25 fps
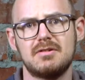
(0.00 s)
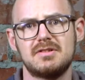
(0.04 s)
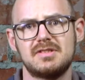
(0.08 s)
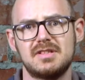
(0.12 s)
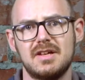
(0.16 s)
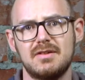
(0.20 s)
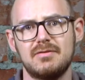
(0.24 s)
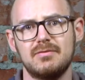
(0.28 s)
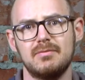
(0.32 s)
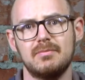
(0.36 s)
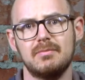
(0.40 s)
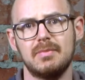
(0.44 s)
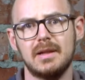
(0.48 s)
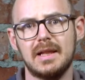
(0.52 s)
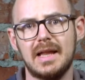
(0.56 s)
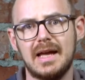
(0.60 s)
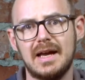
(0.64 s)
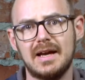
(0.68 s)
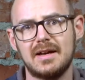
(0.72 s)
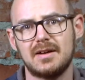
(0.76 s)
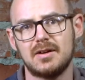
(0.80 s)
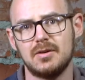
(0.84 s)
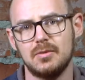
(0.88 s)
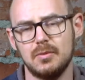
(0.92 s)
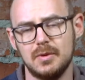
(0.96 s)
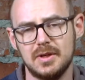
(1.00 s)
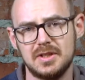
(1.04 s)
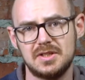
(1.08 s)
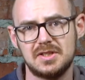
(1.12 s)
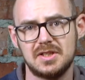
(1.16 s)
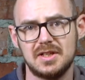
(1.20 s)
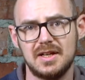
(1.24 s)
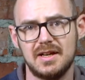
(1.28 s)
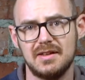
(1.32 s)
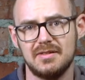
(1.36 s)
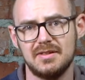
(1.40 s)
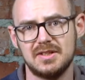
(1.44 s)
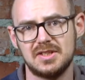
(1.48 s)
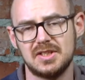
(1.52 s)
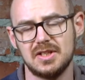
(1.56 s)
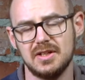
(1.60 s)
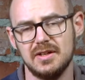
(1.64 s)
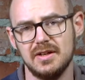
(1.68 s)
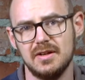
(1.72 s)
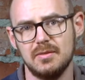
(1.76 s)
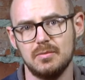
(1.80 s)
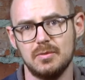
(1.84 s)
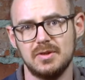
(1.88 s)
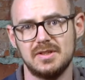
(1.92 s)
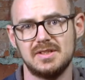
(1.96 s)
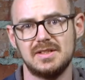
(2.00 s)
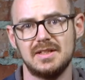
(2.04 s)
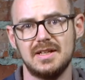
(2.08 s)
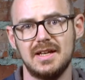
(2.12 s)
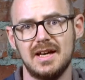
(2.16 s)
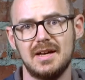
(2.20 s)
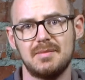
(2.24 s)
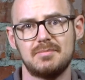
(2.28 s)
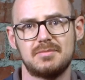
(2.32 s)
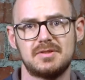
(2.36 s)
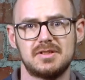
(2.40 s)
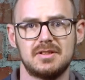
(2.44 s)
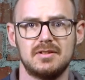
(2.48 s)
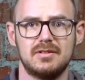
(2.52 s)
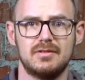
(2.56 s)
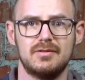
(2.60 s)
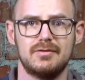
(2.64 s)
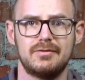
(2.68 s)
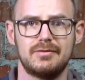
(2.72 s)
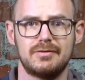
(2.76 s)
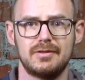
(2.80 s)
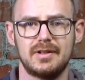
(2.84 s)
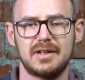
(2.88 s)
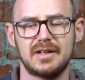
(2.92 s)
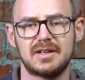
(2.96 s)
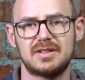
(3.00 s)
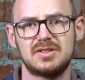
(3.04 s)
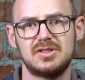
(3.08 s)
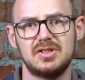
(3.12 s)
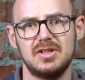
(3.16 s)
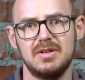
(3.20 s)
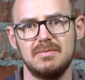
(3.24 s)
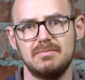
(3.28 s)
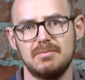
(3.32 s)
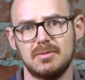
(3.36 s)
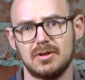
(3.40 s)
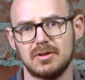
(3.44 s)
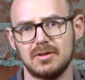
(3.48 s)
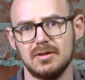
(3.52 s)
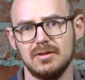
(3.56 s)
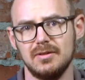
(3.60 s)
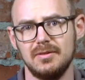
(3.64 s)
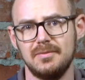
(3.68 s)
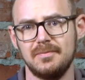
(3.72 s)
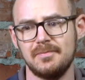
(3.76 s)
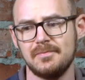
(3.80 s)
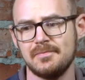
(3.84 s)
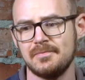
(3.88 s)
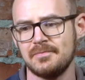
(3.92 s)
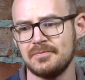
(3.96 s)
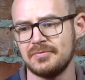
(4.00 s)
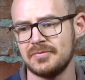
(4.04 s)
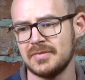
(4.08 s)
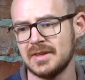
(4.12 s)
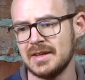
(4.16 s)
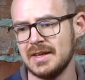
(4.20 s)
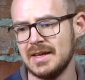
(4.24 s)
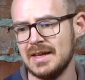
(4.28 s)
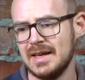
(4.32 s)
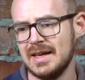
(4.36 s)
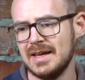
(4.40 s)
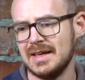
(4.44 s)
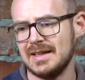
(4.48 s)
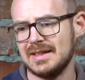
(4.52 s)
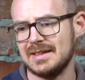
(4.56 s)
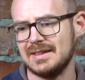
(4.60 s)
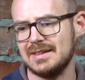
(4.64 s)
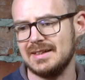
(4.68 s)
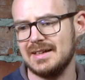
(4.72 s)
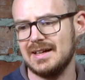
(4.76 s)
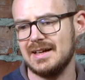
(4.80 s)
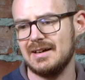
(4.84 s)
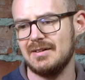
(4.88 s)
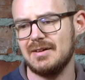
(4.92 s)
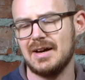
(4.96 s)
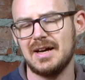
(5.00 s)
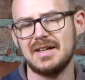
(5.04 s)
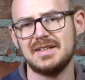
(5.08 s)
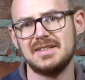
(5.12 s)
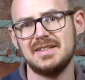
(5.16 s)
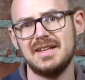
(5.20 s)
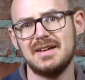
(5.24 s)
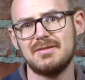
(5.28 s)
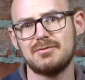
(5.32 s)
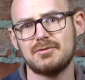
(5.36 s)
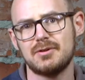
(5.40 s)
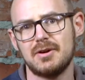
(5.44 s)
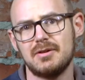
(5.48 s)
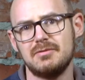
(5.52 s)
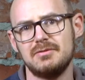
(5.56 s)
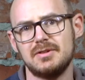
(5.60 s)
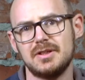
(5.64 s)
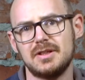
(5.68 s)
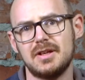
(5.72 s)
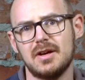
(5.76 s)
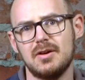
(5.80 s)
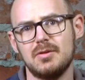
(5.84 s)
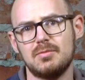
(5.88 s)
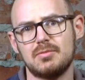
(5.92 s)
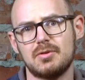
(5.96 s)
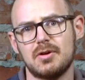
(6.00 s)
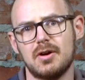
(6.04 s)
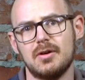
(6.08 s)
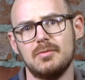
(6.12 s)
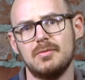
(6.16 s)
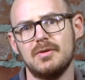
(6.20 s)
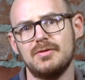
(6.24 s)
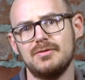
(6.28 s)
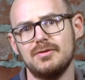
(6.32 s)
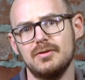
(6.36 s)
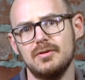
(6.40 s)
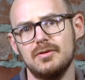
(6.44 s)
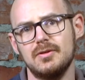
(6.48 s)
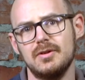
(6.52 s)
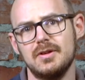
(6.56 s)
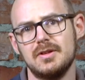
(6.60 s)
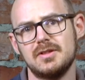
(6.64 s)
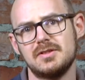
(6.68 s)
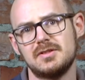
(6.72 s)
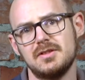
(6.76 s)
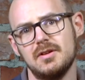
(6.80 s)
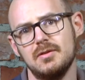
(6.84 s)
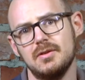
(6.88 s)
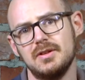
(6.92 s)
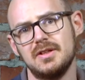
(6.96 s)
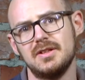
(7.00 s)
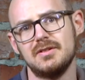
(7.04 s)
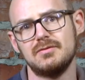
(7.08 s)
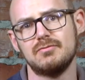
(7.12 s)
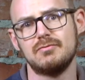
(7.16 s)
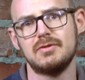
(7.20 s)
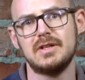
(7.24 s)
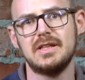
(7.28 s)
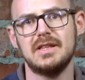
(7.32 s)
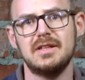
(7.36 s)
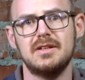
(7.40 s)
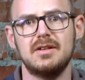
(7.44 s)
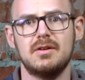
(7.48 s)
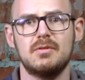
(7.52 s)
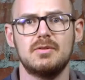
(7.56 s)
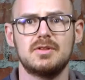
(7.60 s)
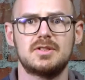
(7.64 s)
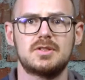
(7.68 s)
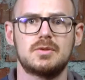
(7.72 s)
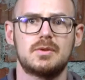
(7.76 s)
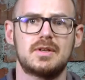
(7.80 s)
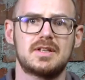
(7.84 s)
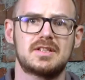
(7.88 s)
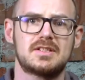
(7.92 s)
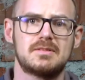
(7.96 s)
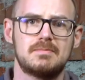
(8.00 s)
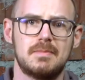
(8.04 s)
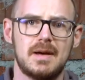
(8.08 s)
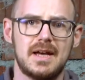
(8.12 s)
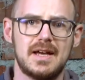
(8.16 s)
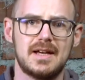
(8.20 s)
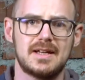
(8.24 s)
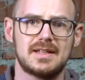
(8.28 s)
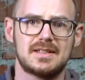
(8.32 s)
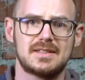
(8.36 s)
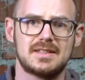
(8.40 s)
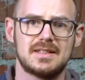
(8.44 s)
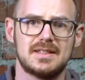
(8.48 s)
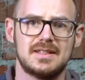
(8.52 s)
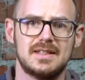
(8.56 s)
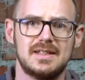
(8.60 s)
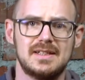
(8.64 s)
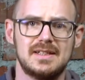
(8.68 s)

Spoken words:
7 Black, which at the time was the absolute flagship model. Now, I'd never owned a GoPro before, so I didn't really know what to expect.